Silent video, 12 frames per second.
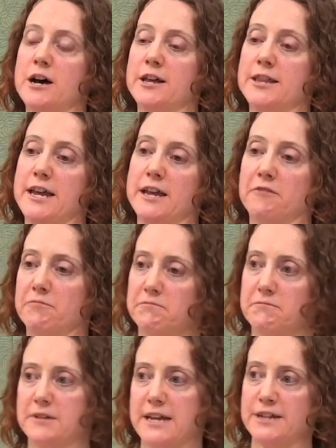they
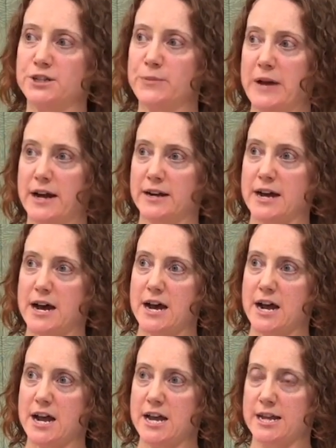catch the bad
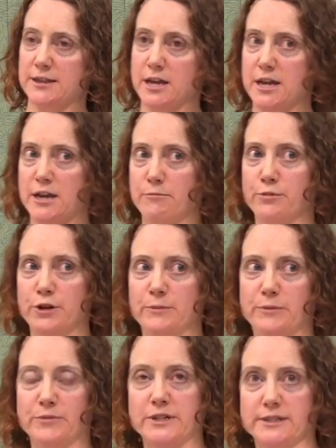guy and they put him
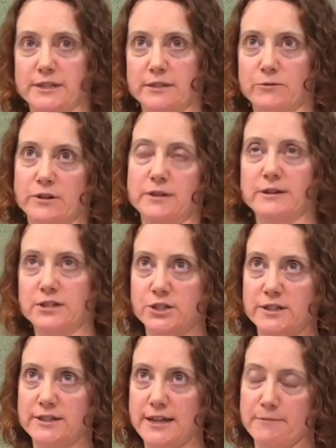in prison. Well, I
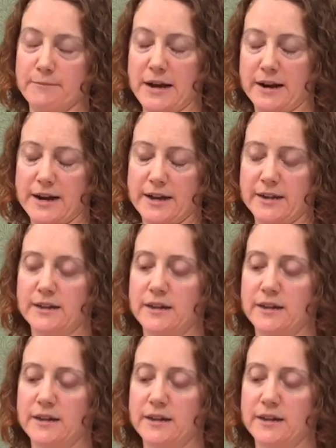shouldn't say bad guy.